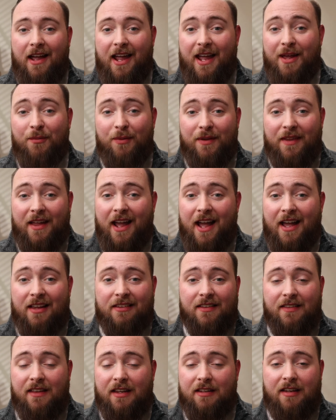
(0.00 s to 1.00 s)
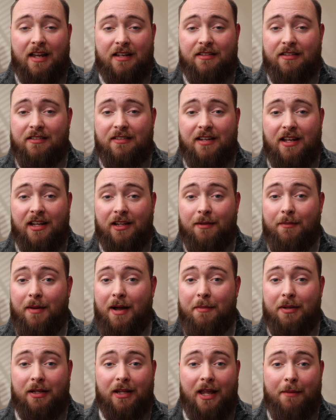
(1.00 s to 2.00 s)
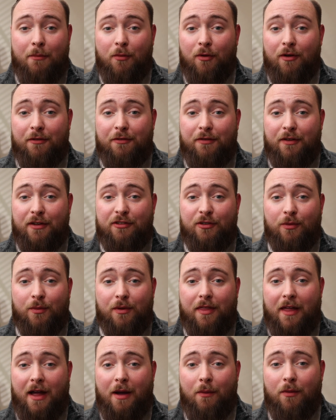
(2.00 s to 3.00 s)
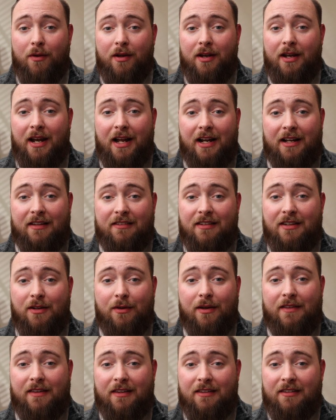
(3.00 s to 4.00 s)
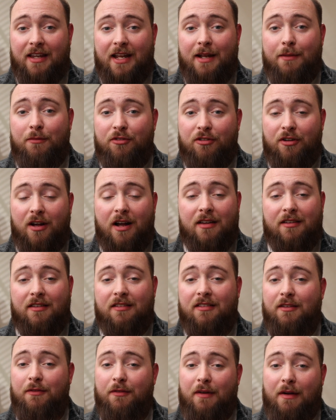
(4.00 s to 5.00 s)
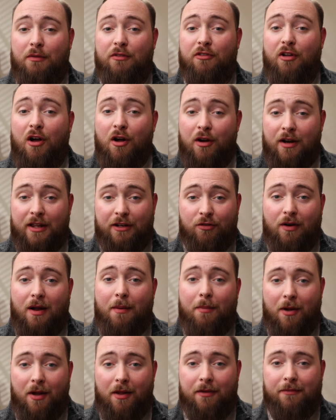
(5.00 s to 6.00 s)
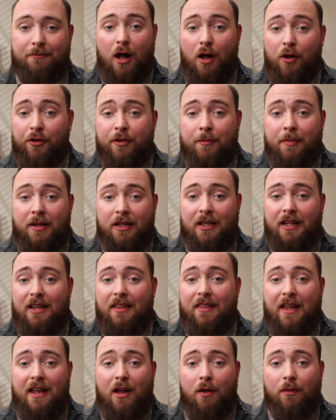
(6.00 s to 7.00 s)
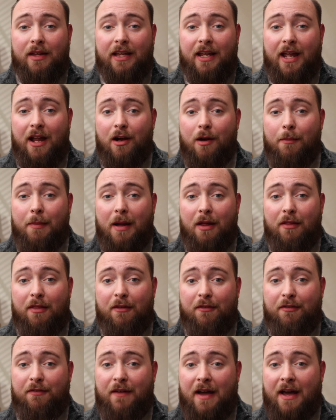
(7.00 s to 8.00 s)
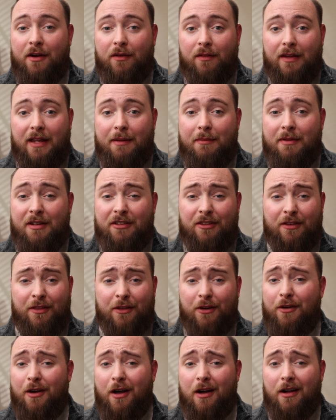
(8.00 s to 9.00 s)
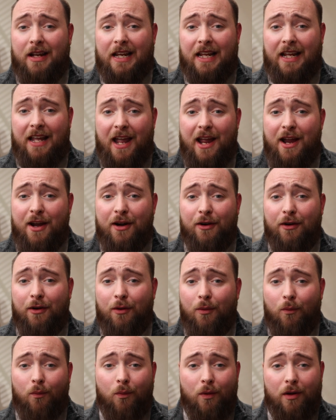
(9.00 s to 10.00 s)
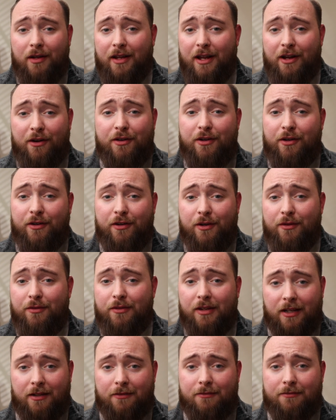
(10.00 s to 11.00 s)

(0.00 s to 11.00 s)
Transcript: And when they ask this, I'll just tell them I'm a lot more efficient with that one and I can still get the same shots as if I was on a tripod. Ultimately, they only care about the final image and they're not going to care what gear you're using.